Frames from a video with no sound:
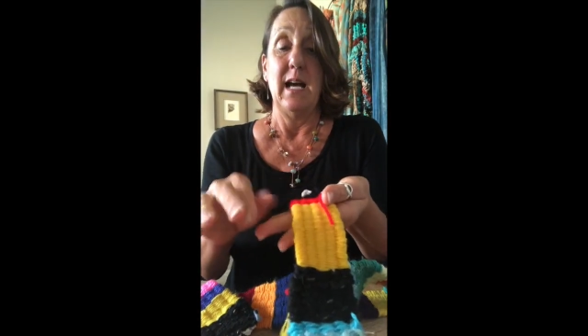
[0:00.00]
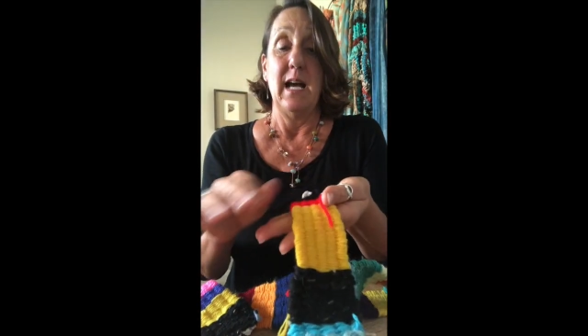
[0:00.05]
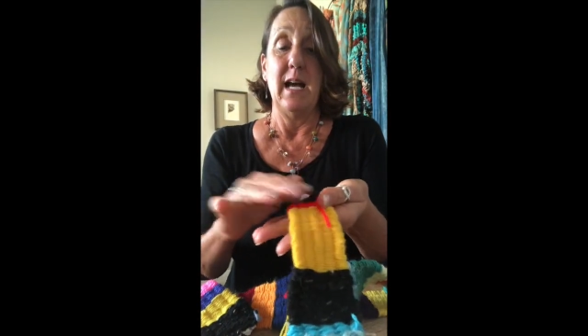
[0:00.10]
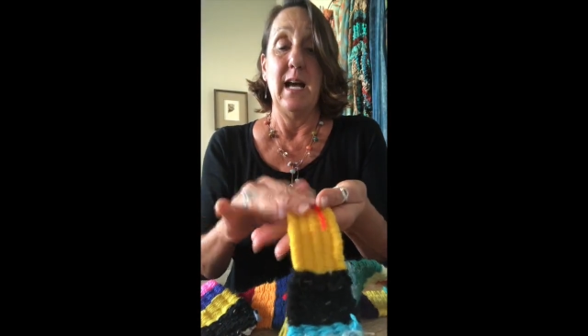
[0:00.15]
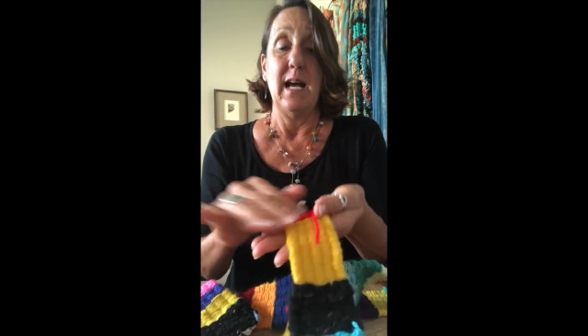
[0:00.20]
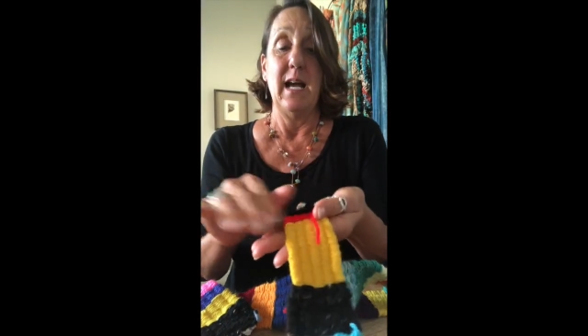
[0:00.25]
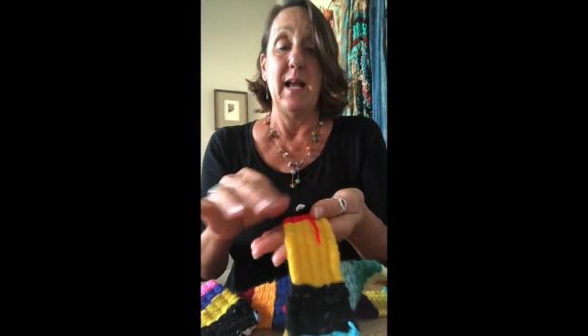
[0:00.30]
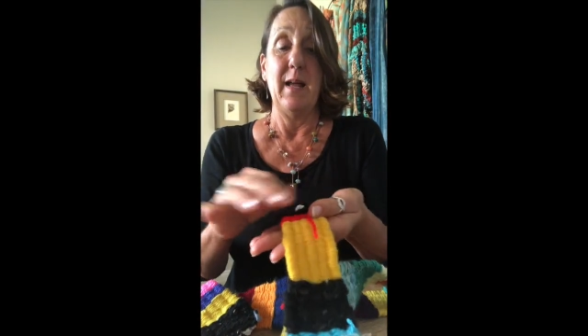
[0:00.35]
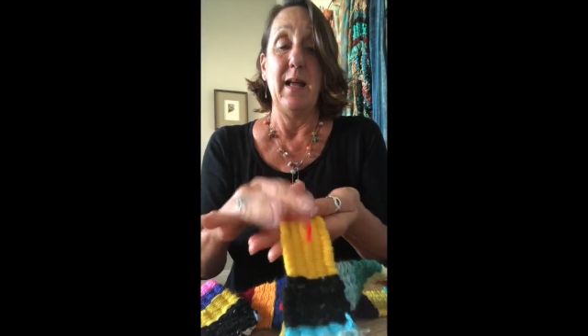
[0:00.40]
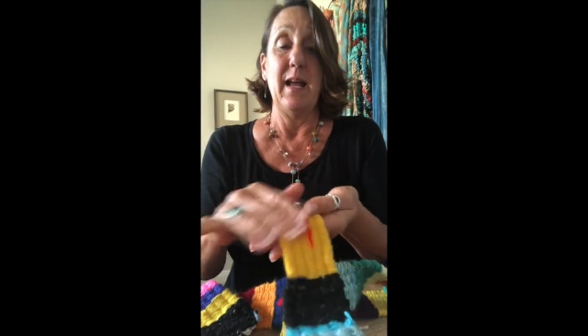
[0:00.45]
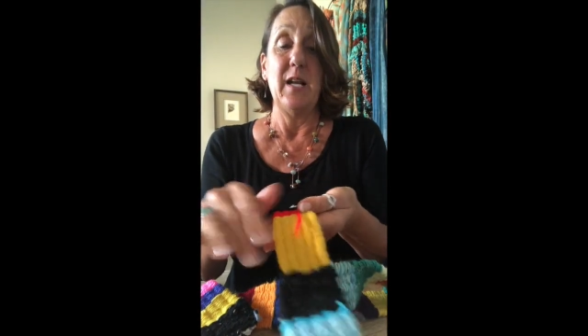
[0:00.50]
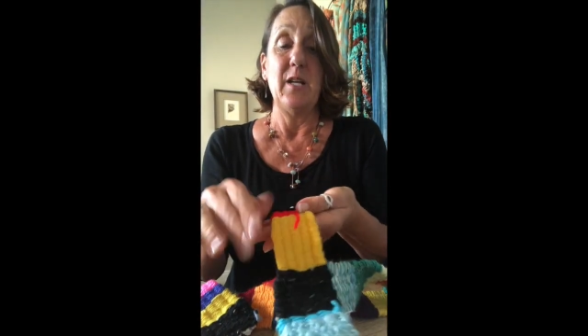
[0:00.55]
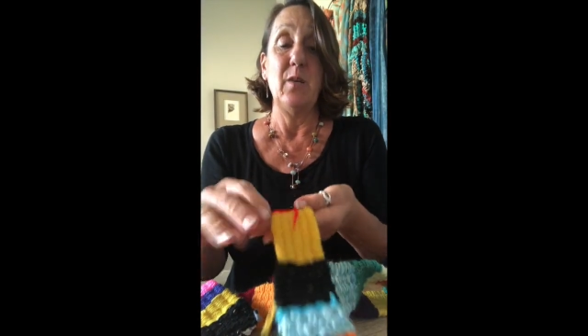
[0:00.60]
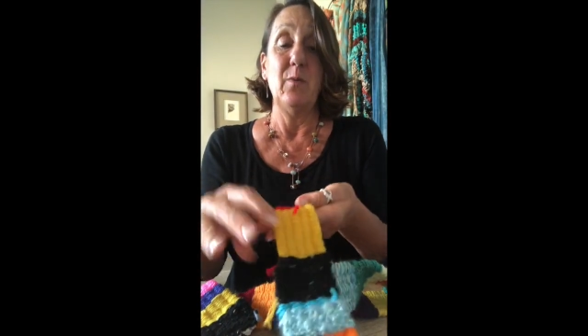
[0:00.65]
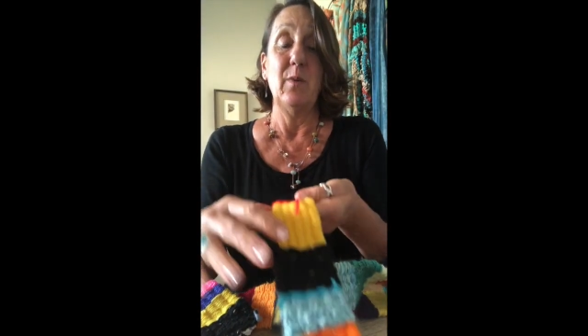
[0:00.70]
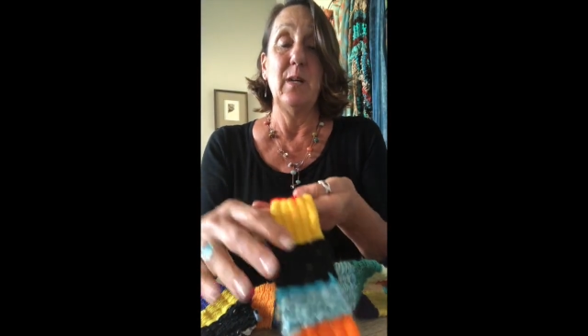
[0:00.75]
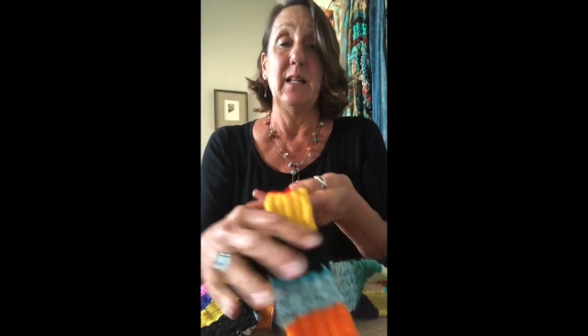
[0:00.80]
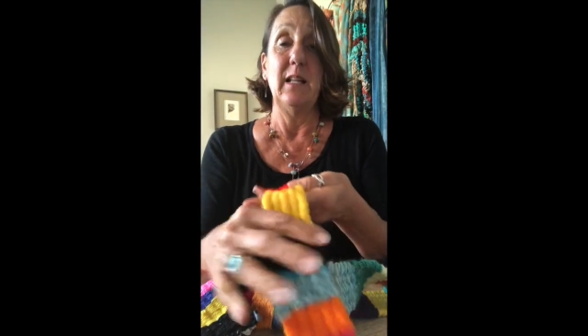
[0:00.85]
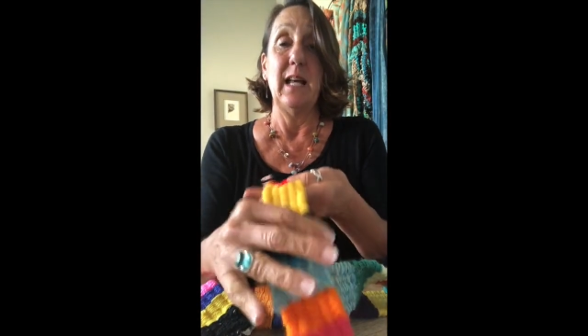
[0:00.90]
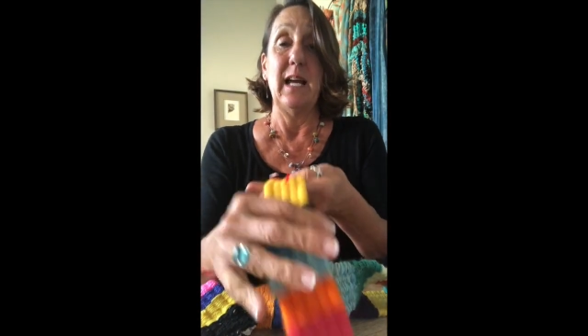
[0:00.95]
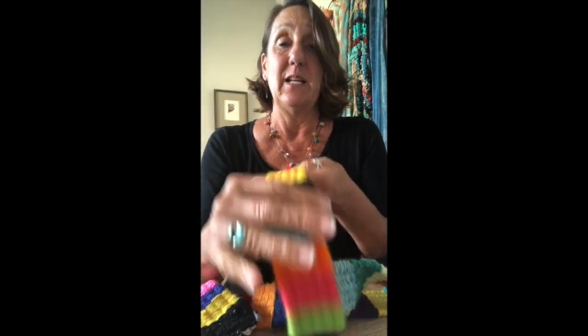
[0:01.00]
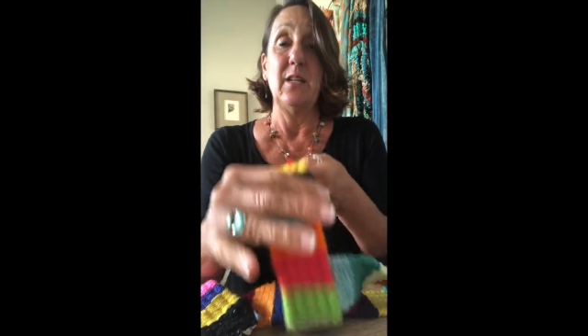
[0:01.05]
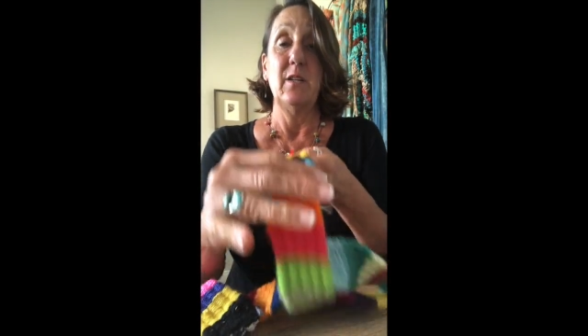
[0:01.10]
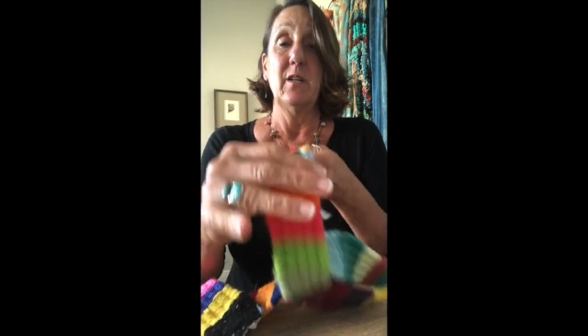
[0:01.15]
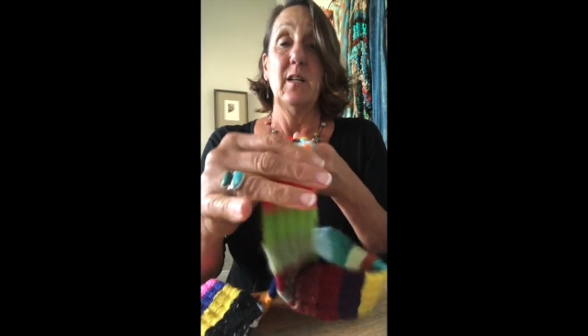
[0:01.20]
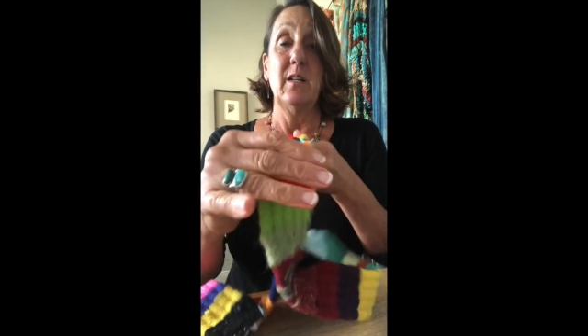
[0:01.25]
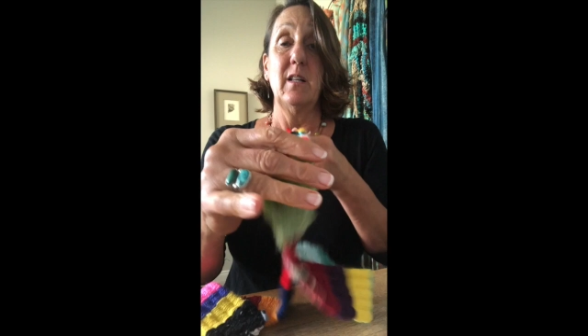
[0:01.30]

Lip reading: and you would like your